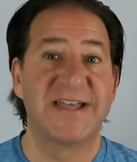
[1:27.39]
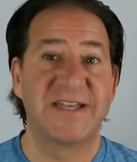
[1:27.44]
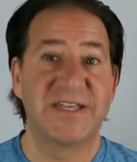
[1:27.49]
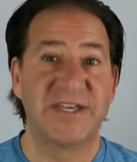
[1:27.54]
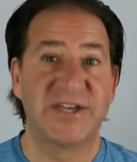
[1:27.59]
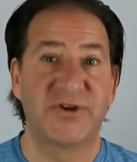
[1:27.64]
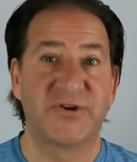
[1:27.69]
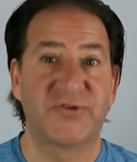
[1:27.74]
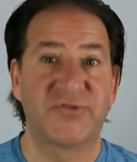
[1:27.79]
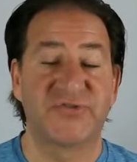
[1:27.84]

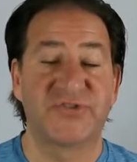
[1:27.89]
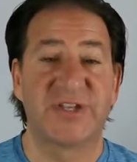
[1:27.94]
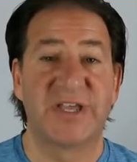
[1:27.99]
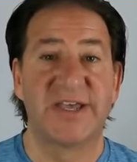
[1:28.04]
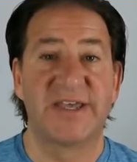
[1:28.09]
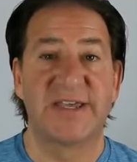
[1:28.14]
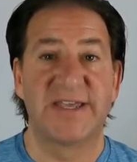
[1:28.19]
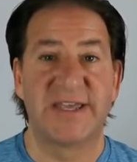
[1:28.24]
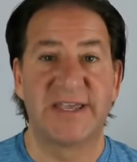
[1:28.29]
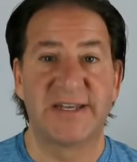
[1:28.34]
years
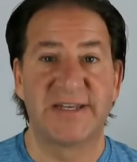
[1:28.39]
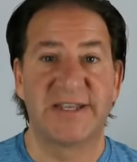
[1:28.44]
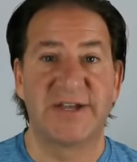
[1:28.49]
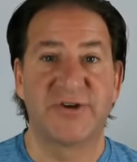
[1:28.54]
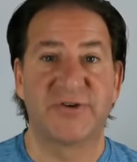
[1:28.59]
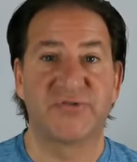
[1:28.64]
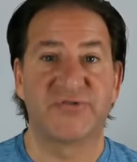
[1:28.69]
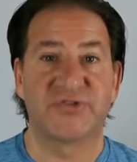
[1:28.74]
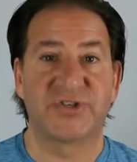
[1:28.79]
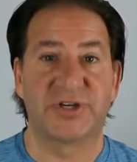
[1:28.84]
and
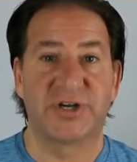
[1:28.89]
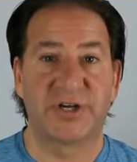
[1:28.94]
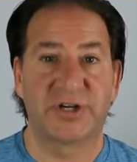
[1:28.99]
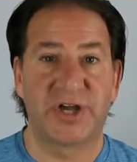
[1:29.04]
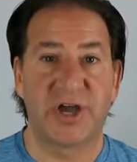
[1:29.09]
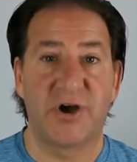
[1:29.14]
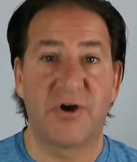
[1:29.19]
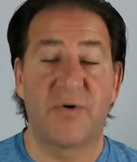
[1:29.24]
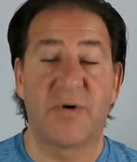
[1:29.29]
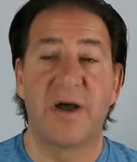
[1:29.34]
years
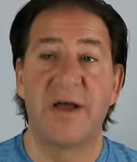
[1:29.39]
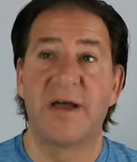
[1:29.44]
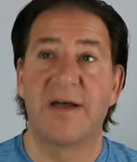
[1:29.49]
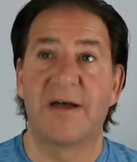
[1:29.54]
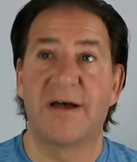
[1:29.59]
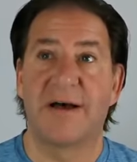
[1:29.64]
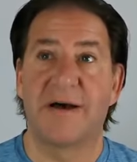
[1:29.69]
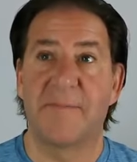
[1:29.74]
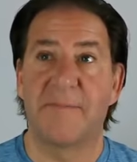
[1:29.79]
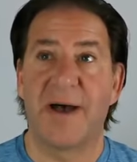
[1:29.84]
ago
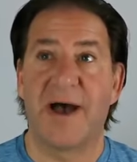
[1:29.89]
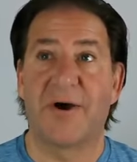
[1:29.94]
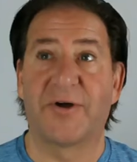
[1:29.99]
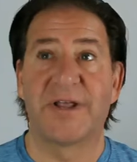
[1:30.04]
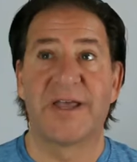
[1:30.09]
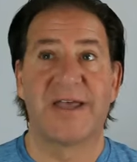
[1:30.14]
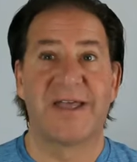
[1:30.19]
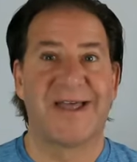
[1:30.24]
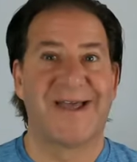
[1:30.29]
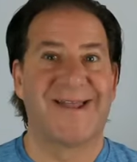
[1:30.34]

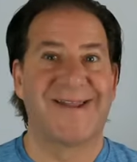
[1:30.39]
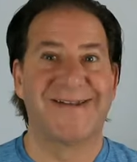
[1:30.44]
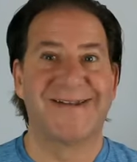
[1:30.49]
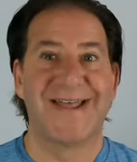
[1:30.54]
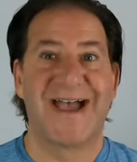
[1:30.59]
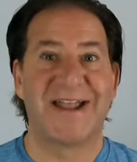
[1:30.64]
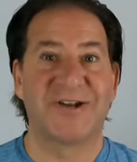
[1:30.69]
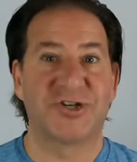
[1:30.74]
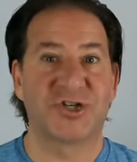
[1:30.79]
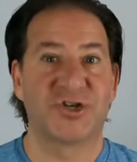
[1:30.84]
about
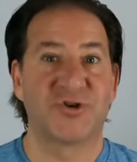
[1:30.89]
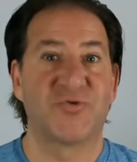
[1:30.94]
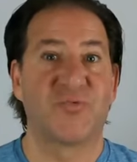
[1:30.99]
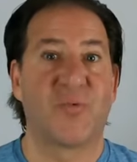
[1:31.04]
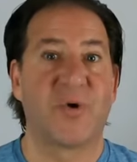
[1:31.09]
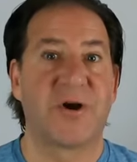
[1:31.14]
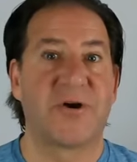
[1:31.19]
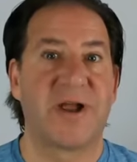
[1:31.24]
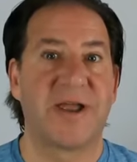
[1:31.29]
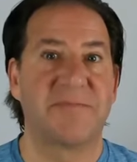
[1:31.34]
not sure
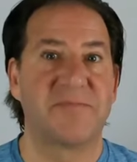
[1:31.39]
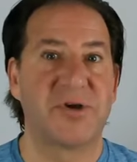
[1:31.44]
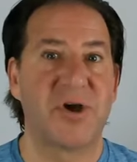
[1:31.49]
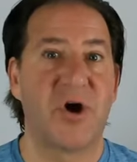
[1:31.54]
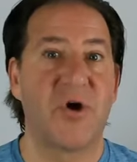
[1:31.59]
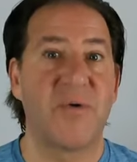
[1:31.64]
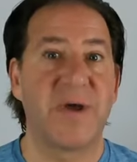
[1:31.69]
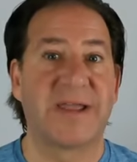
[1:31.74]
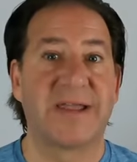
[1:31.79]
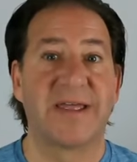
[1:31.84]
where I'm
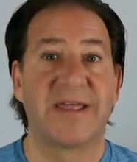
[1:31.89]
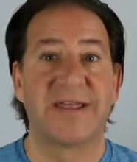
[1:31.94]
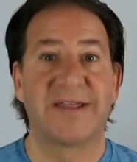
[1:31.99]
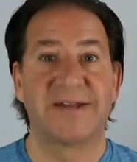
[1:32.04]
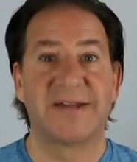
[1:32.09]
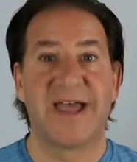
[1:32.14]
going,